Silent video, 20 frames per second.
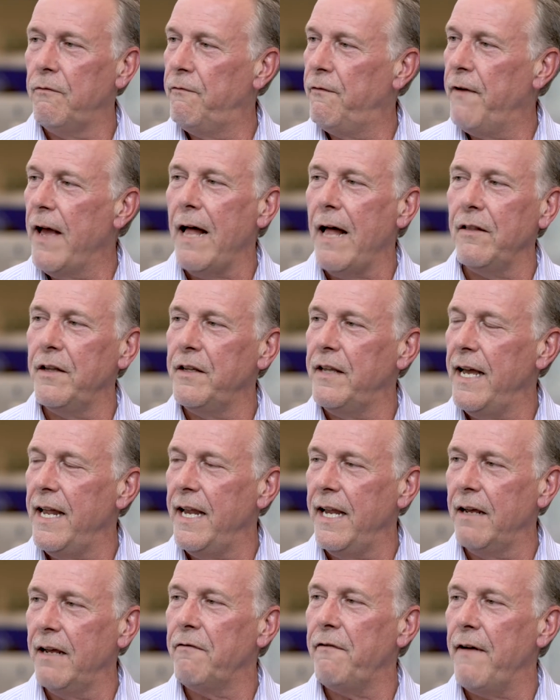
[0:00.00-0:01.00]

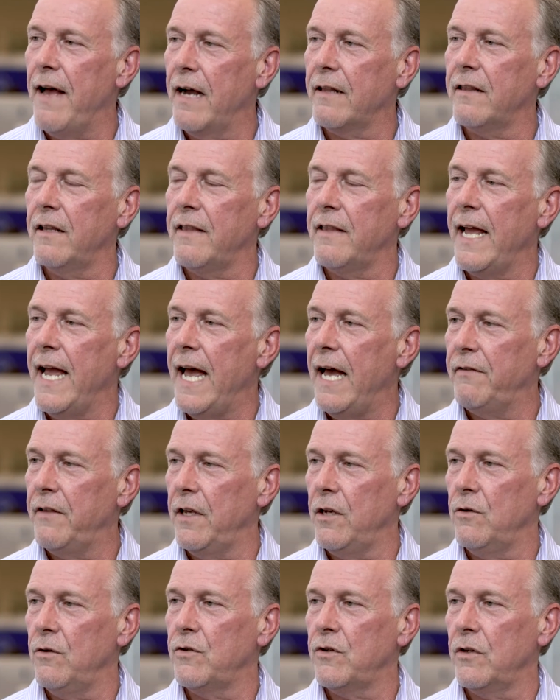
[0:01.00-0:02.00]
validating, in fact, that they had the
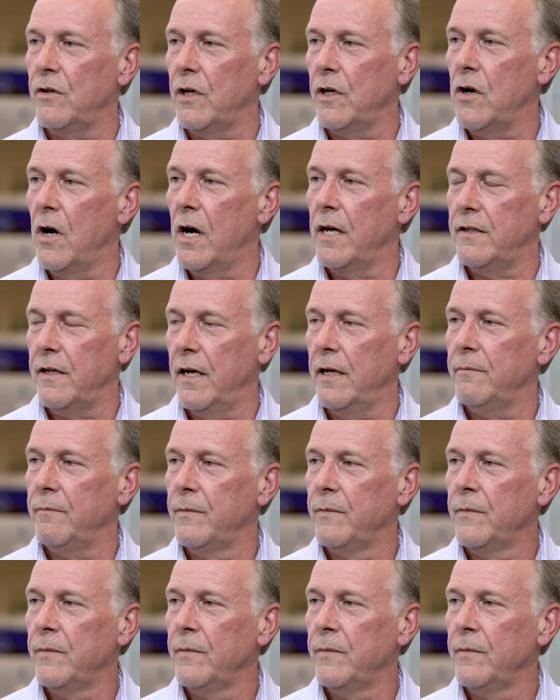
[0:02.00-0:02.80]
use of the content.